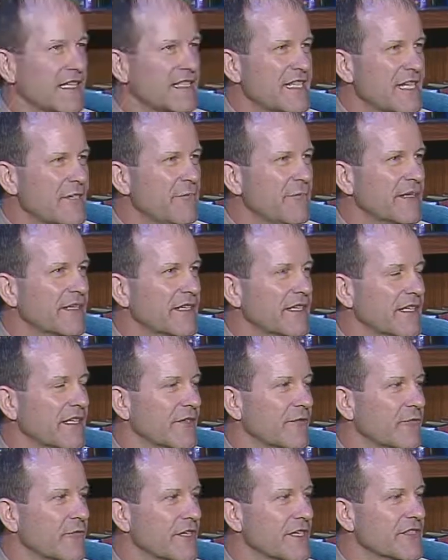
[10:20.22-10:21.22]

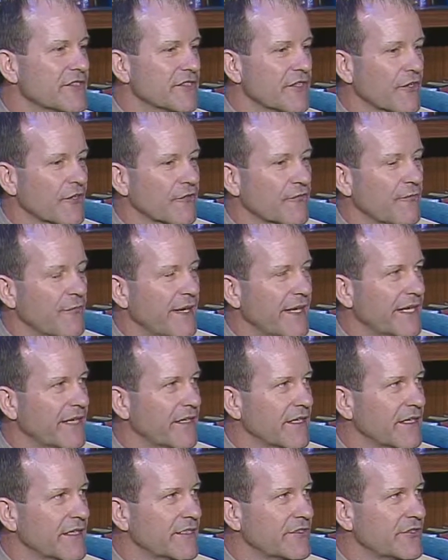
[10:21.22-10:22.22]
typically we serve
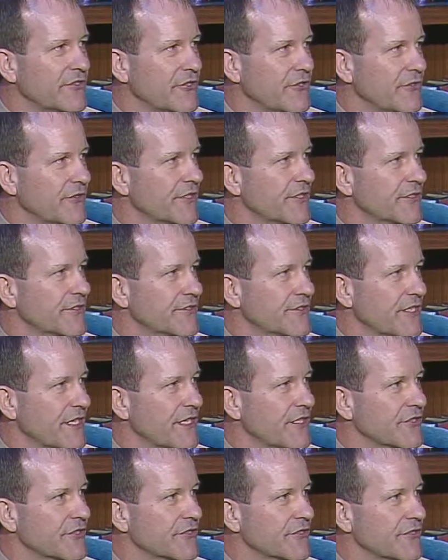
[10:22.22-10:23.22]
mainly junior and
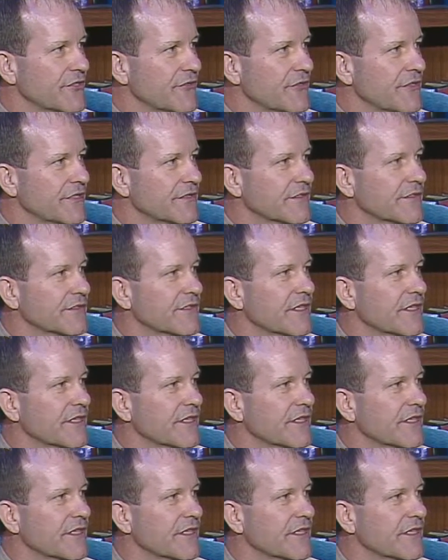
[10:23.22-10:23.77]
senior students.